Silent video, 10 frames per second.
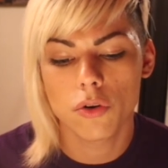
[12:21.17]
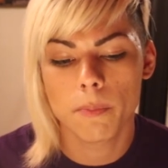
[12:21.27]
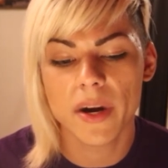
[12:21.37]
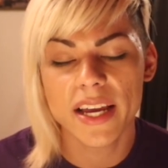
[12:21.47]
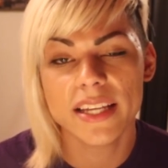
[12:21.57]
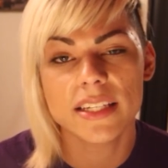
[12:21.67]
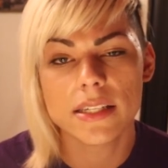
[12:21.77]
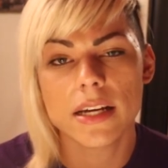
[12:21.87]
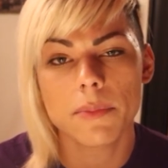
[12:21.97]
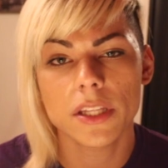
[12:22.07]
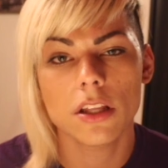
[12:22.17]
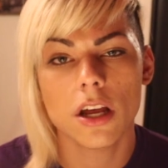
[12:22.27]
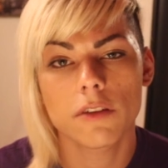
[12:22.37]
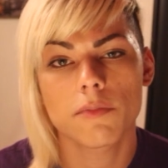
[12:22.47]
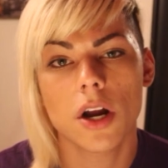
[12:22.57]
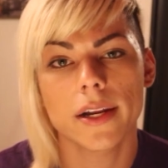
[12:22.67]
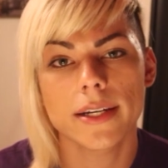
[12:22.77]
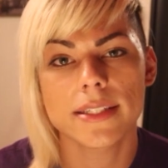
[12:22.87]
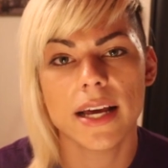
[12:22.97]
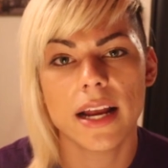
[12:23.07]
but it does come with a lot of
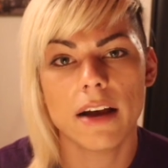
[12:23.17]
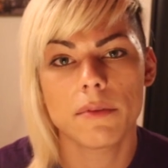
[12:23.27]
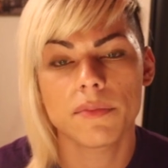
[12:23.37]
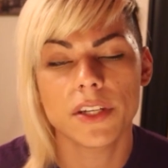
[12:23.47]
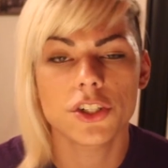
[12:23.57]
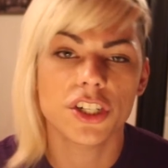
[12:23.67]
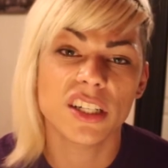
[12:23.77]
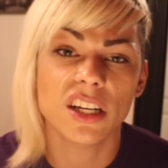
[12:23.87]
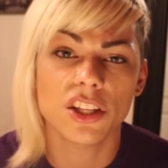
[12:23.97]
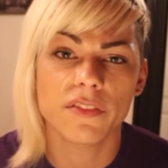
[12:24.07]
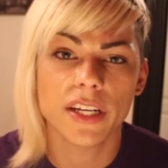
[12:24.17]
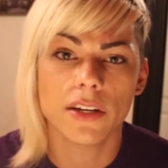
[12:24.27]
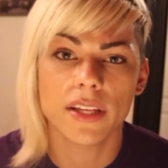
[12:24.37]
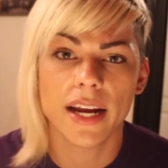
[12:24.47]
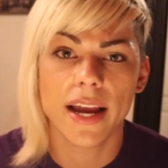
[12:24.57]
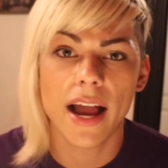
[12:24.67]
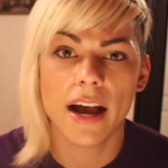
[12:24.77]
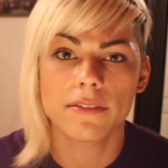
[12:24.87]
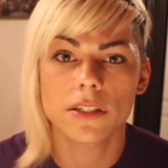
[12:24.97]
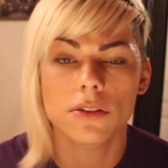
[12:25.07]
products that have been featured in another video that I
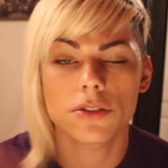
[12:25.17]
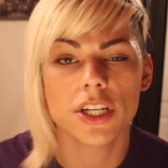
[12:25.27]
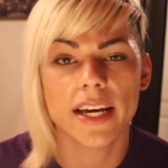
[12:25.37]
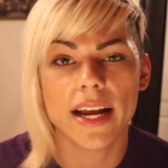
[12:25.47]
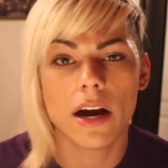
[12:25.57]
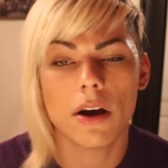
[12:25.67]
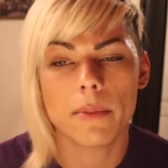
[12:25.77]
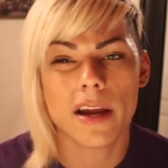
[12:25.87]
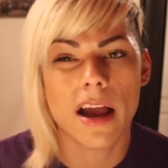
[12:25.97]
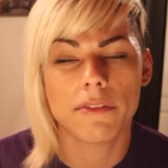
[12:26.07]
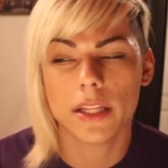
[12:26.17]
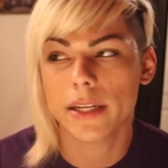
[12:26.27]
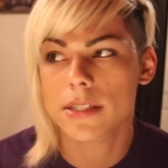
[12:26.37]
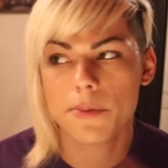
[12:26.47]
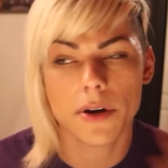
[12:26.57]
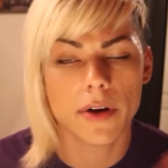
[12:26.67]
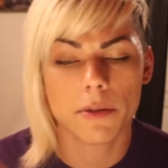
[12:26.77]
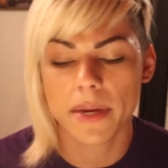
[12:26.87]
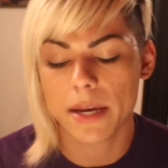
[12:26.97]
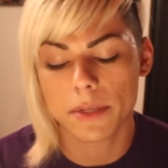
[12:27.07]
have, so check it out. I might have a link somewhere
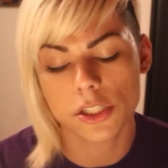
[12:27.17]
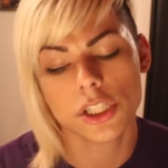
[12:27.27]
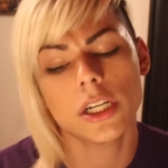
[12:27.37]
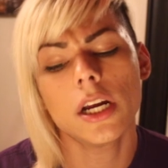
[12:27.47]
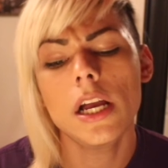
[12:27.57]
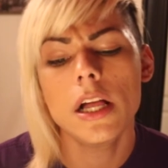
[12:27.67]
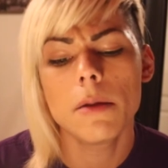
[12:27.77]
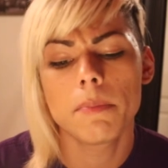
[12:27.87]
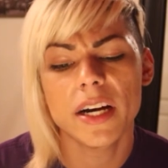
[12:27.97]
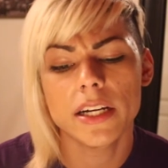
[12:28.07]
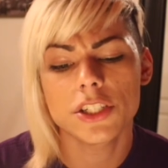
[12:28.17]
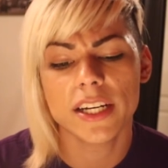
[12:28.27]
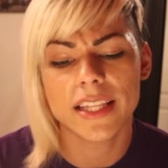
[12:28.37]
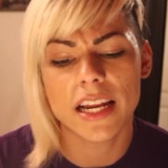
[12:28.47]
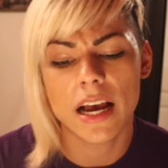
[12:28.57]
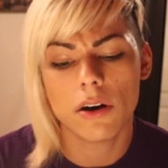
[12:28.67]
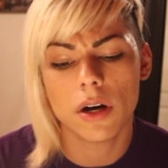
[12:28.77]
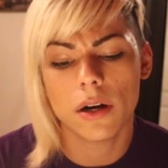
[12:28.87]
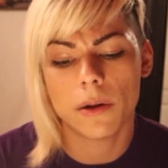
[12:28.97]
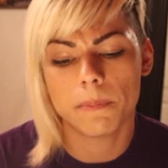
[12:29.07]
around me, I'm not sure. But check that
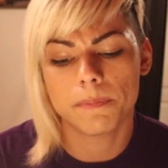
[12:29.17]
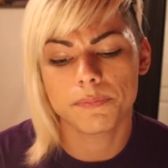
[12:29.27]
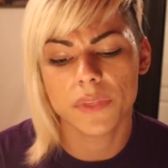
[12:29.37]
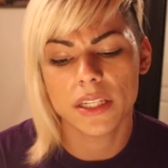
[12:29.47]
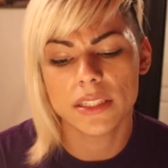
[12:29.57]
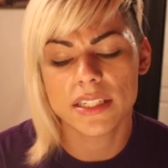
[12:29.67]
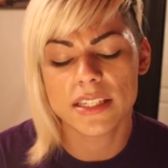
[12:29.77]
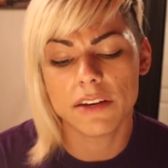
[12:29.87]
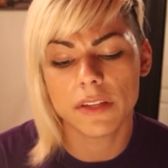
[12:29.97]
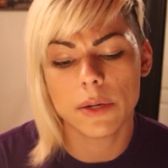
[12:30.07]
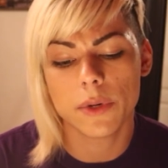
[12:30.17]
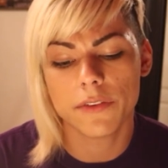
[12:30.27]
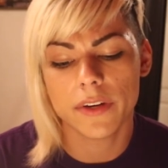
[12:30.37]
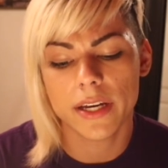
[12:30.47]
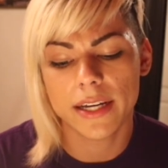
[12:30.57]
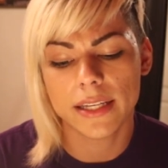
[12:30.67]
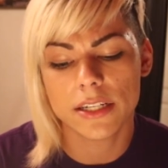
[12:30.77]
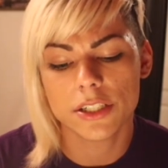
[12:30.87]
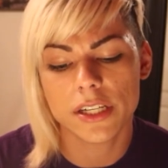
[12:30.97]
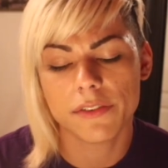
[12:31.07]
out. This is definitely worth it. I
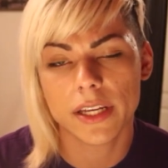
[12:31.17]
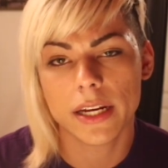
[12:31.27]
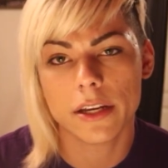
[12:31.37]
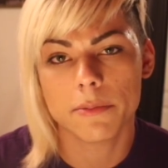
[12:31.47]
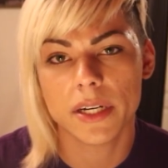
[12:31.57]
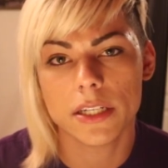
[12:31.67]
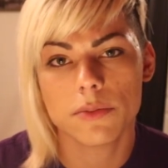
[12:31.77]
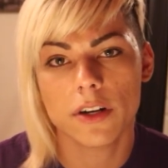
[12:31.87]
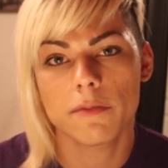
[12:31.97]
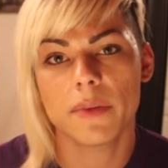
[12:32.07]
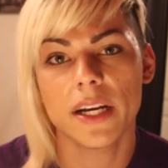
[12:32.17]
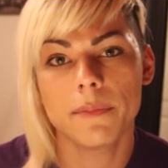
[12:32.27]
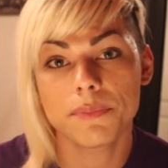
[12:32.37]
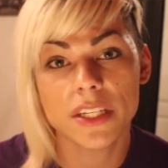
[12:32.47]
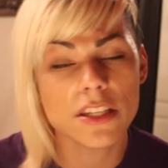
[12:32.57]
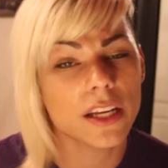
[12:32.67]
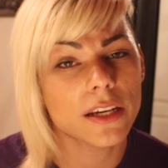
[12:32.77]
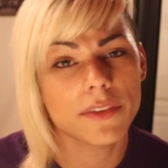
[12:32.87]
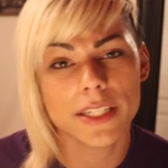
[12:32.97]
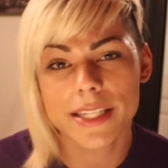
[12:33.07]
think you're definitely getting your money's worth, but that's all I
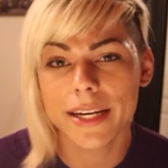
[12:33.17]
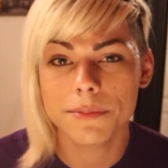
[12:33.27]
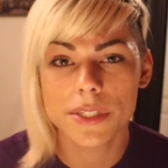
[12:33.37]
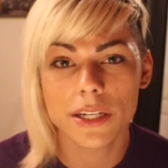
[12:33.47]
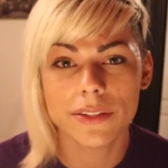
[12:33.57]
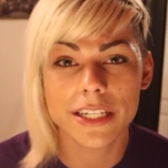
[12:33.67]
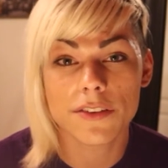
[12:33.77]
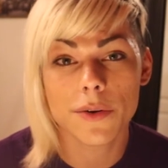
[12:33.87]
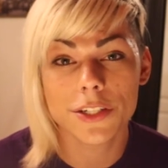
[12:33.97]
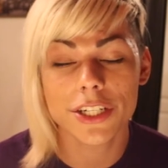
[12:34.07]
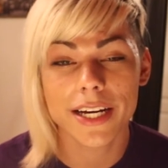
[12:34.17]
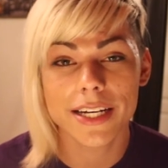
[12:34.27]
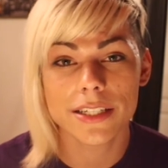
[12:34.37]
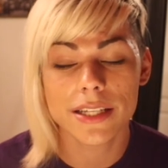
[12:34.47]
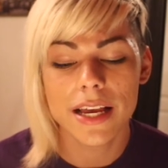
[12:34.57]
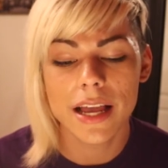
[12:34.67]
can really say. So thanks for watching, guys.